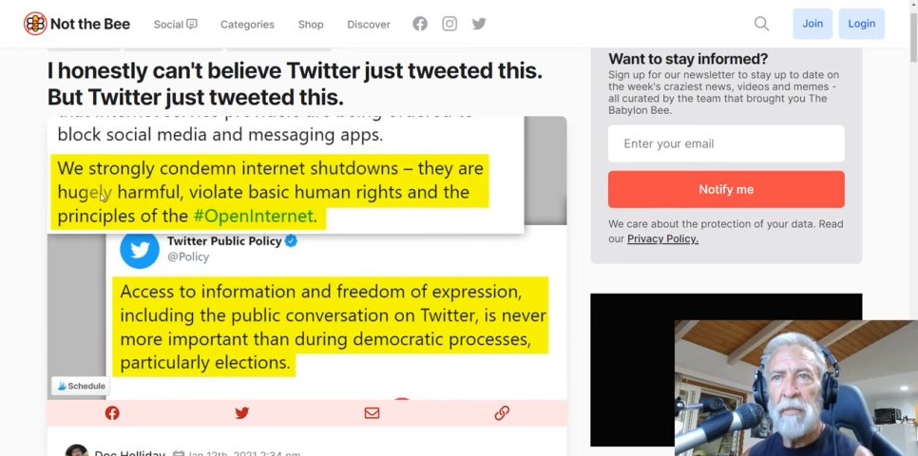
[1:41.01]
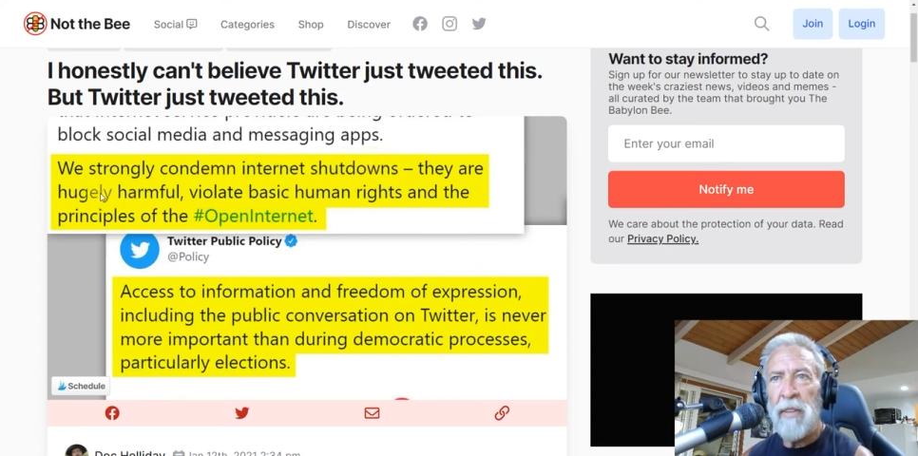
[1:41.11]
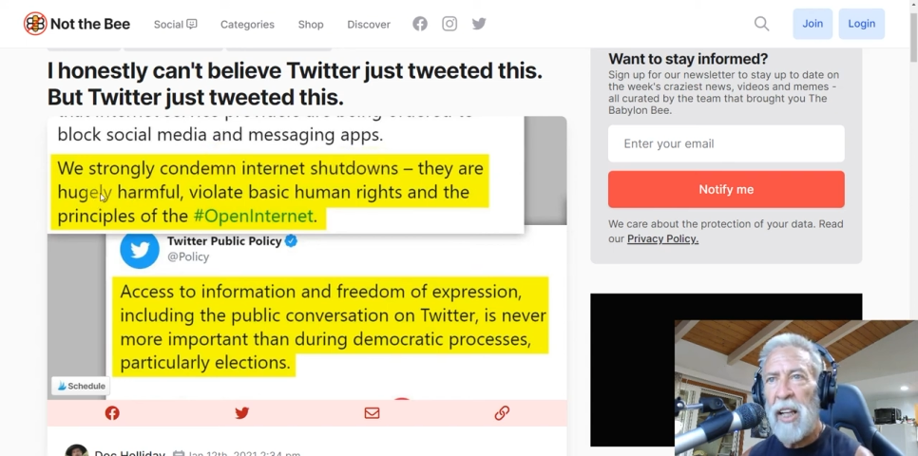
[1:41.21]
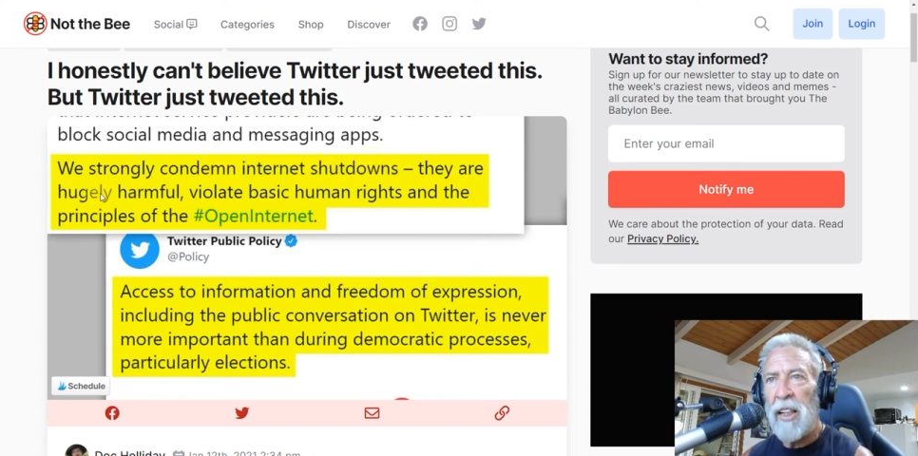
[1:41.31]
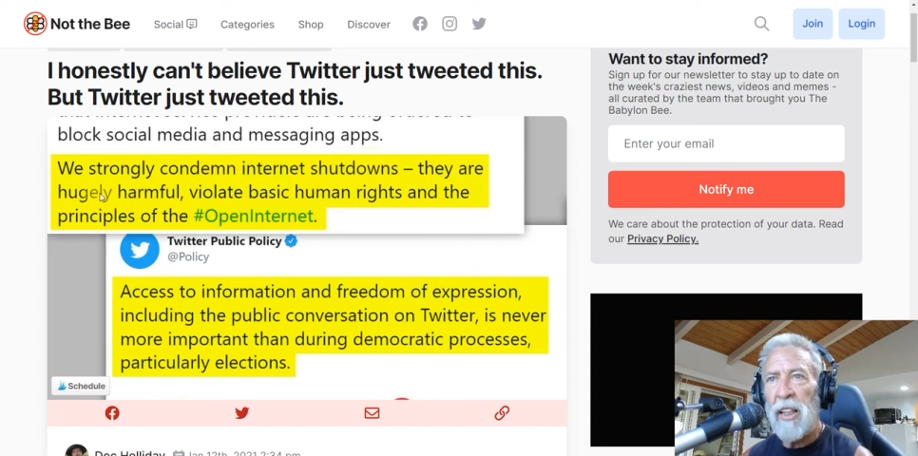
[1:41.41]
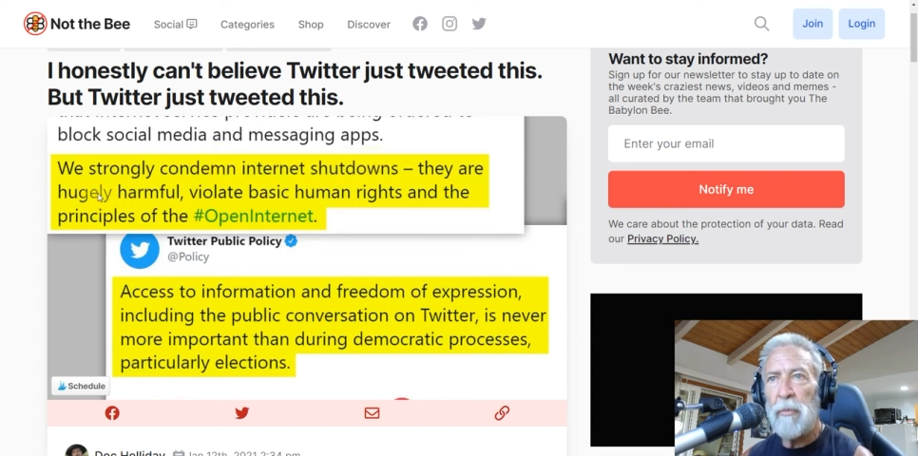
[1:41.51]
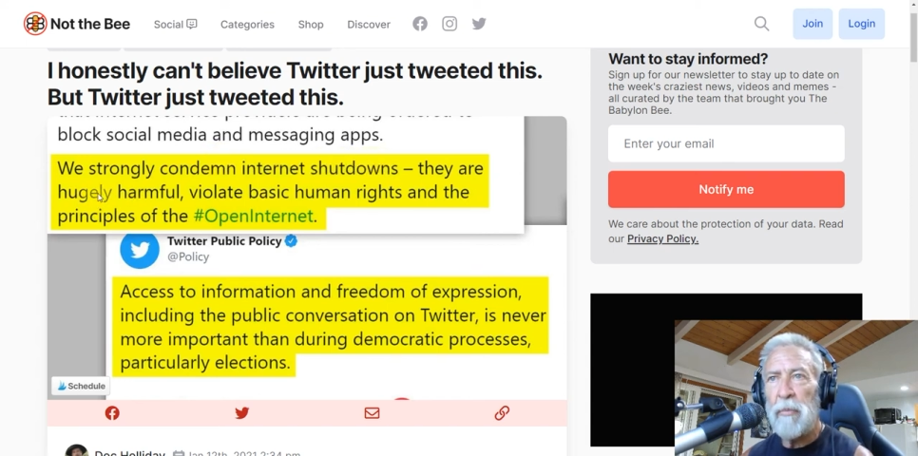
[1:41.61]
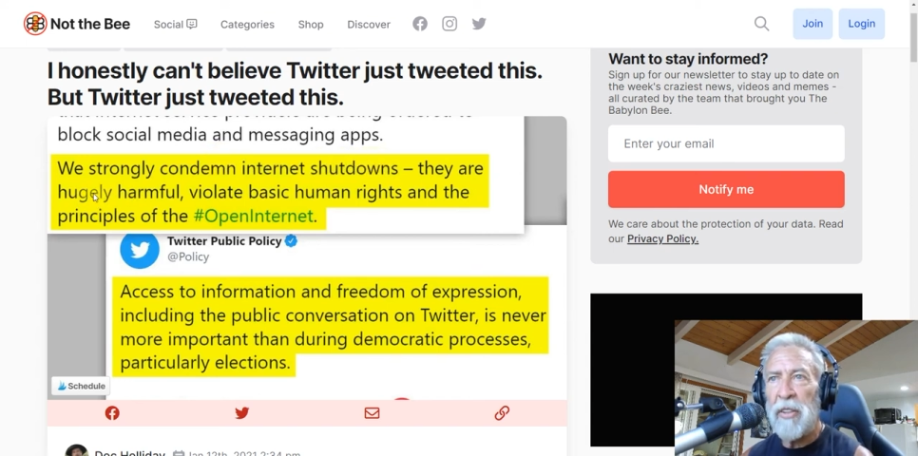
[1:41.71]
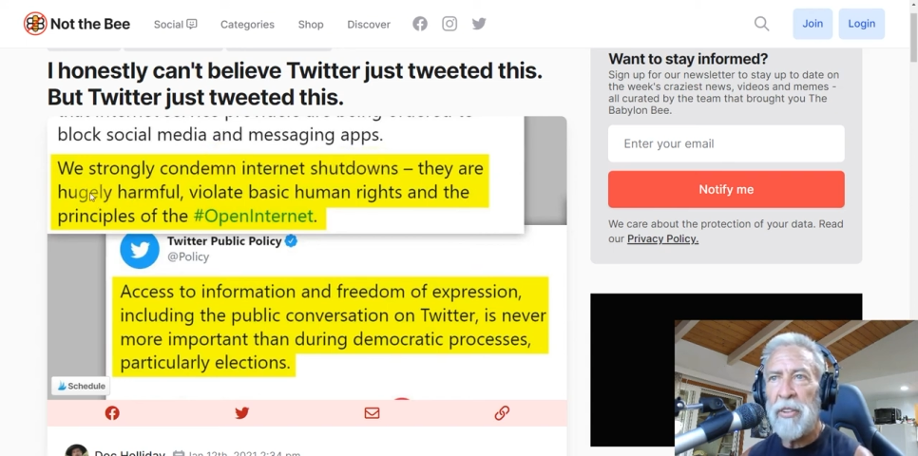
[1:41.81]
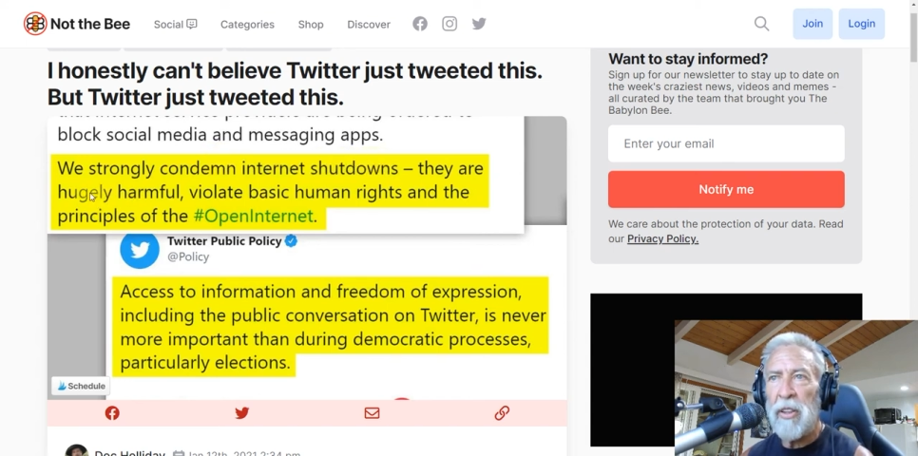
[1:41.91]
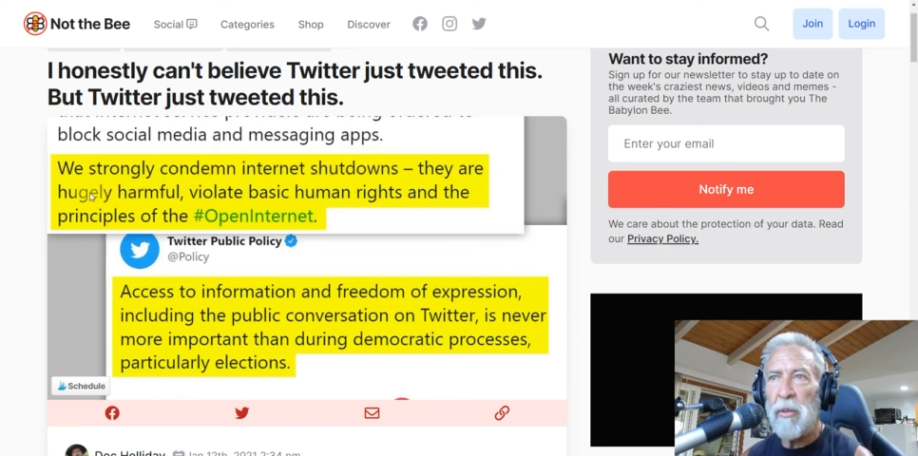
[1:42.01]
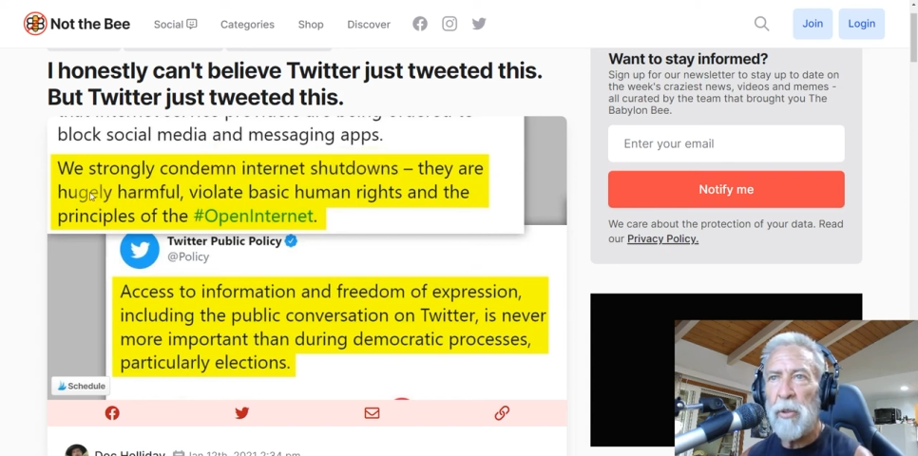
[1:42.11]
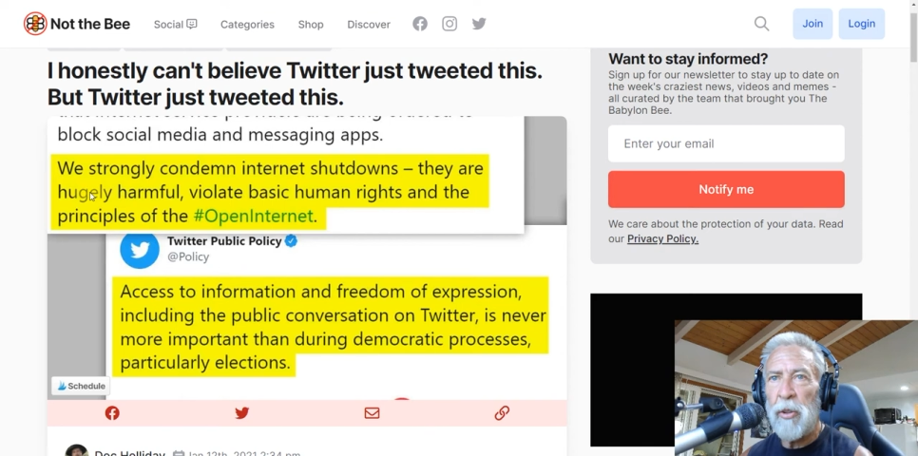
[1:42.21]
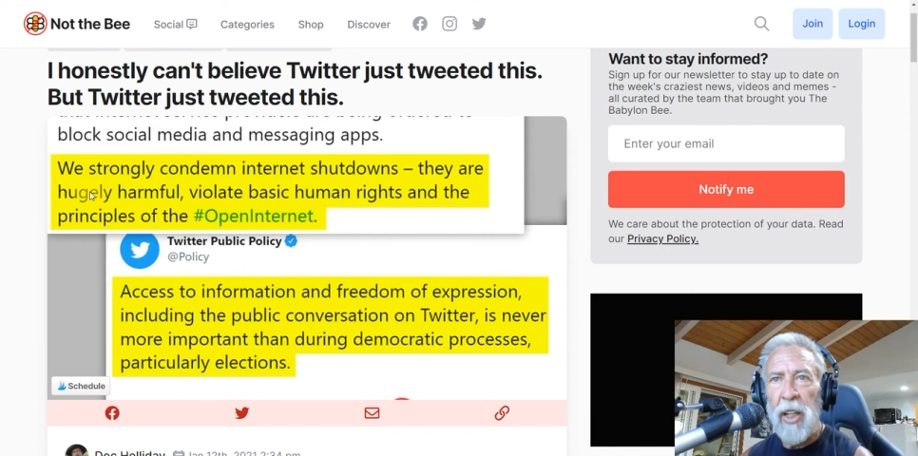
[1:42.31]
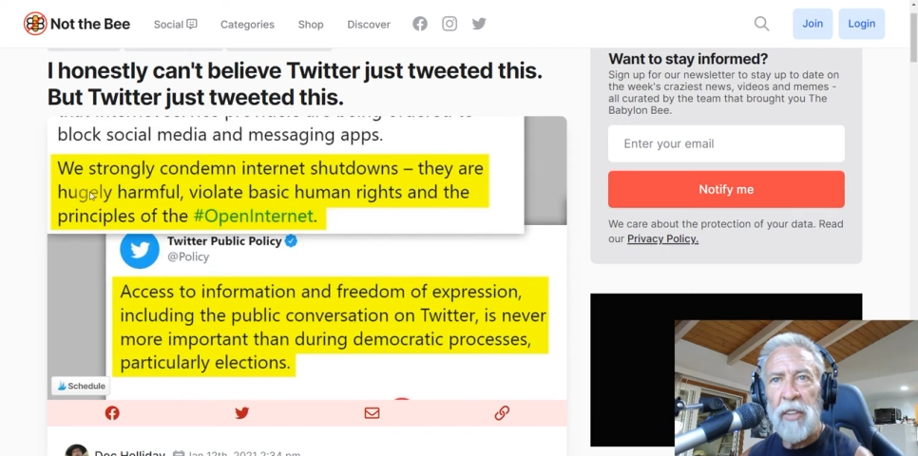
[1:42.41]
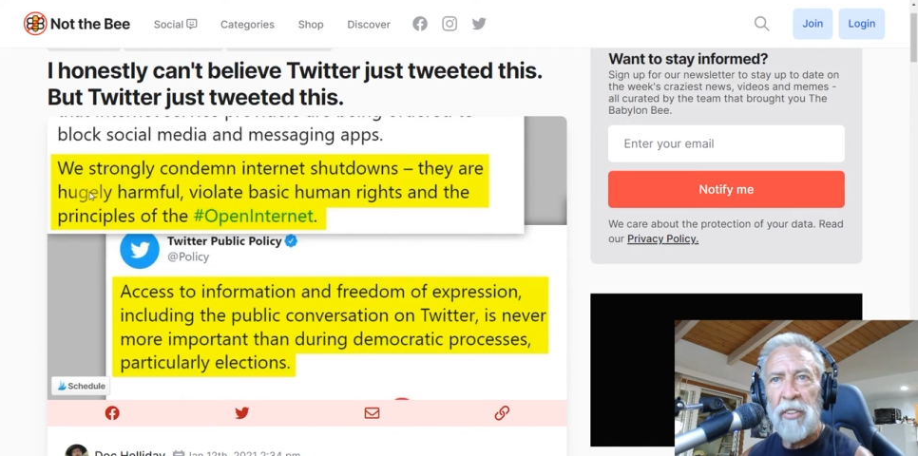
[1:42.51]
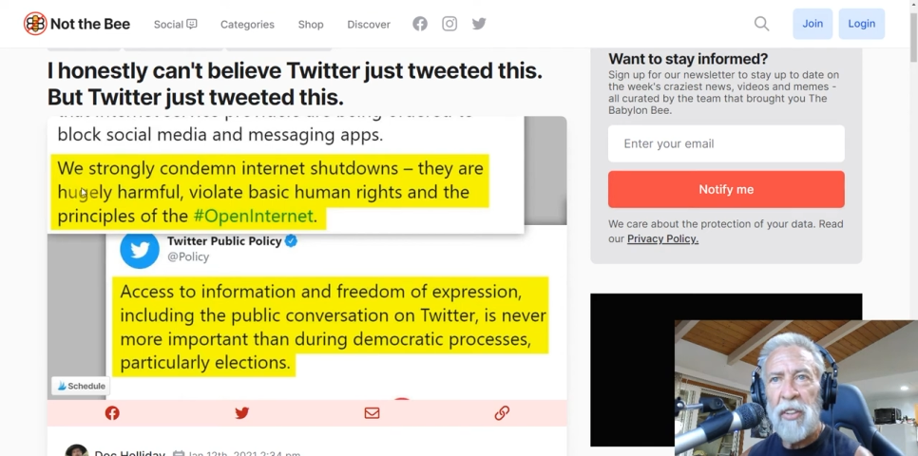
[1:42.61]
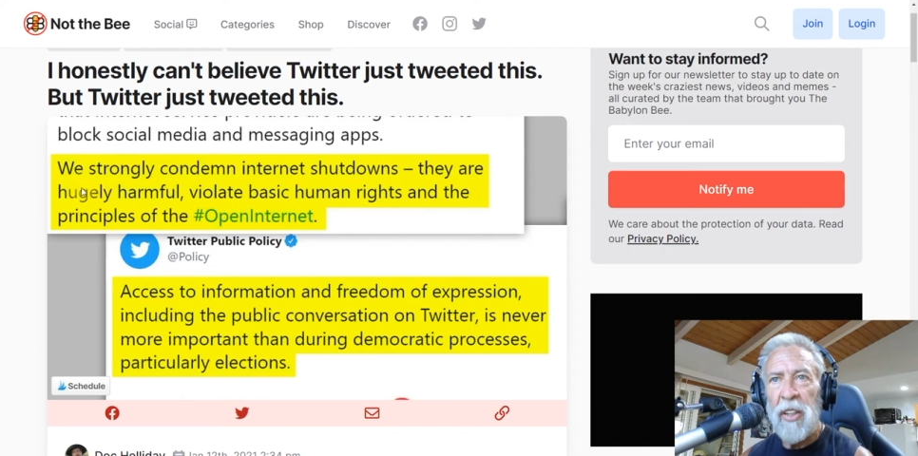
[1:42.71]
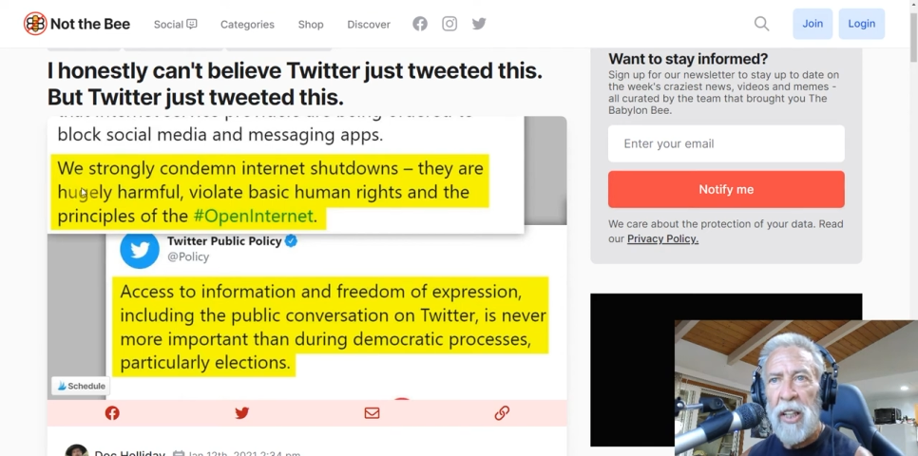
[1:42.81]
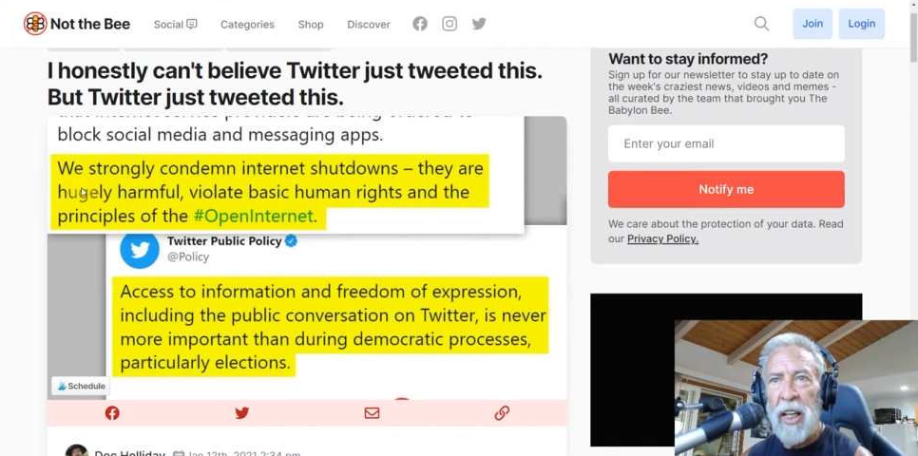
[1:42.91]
violate basic human rights,